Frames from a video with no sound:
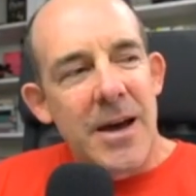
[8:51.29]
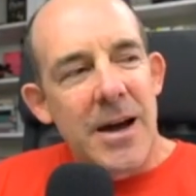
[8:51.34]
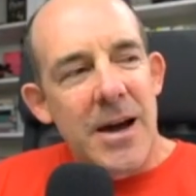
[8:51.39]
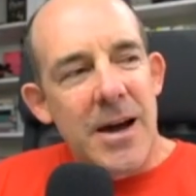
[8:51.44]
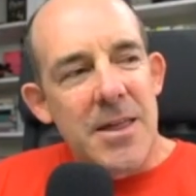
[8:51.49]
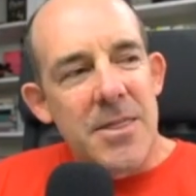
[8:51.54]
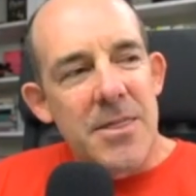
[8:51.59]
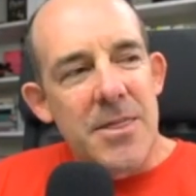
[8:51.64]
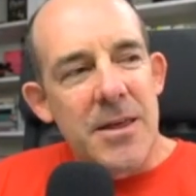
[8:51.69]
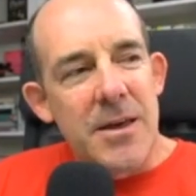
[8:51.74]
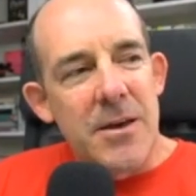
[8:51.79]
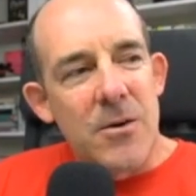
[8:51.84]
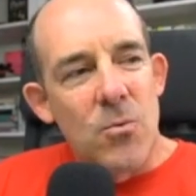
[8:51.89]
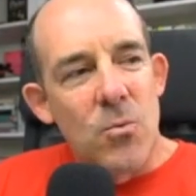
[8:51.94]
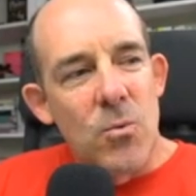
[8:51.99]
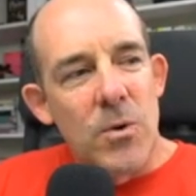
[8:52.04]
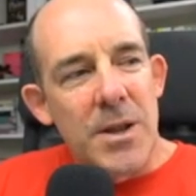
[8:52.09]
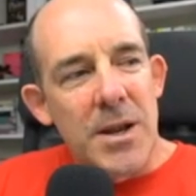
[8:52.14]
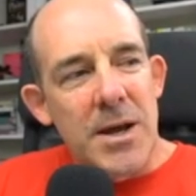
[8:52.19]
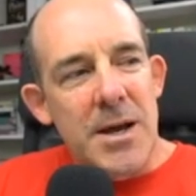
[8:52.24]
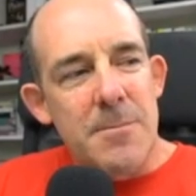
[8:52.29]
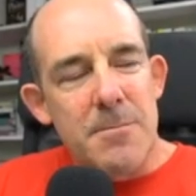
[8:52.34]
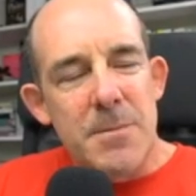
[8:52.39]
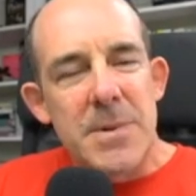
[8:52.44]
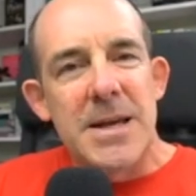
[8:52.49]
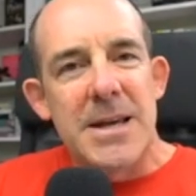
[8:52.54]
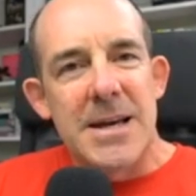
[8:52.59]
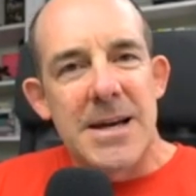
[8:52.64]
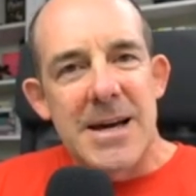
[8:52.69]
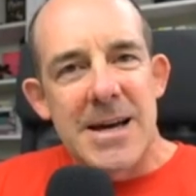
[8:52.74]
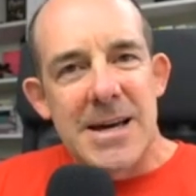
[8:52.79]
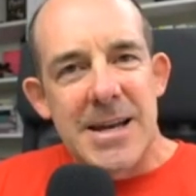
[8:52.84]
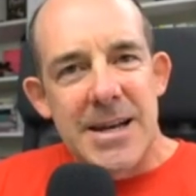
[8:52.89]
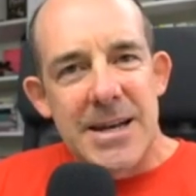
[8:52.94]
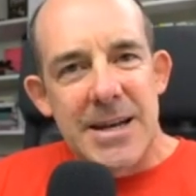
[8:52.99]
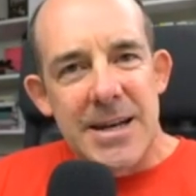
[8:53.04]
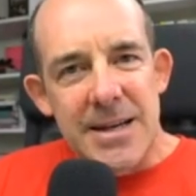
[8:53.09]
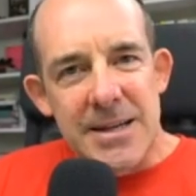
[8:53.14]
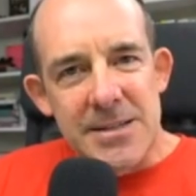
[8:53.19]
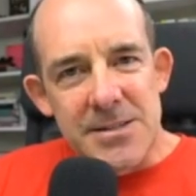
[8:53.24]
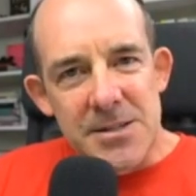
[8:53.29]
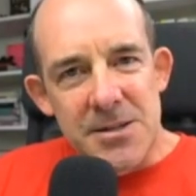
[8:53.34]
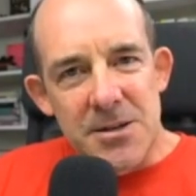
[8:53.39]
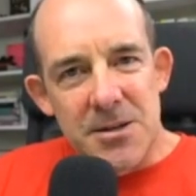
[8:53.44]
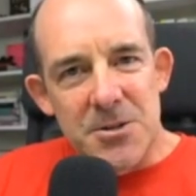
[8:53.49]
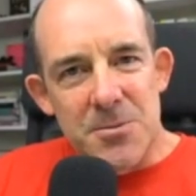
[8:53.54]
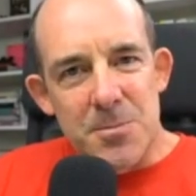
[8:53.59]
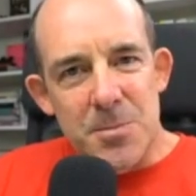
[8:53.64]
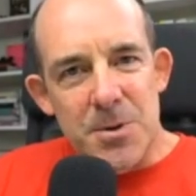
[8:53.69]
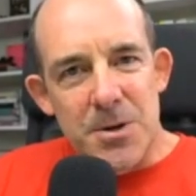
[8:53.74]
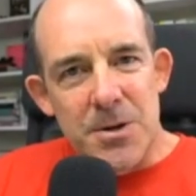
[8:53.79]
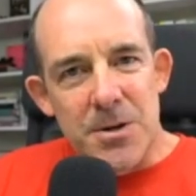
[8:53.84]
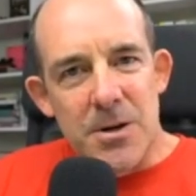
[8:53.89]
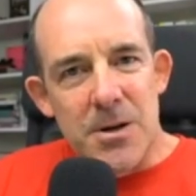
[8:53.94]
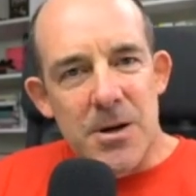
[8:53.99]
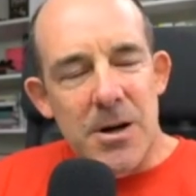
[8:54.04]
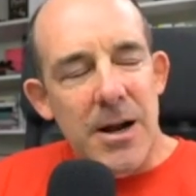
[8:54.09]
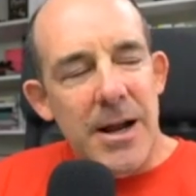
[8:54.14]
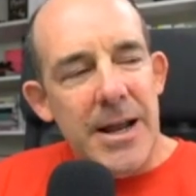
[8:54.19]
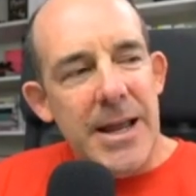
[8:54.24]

I think when I began as an entrepreneur,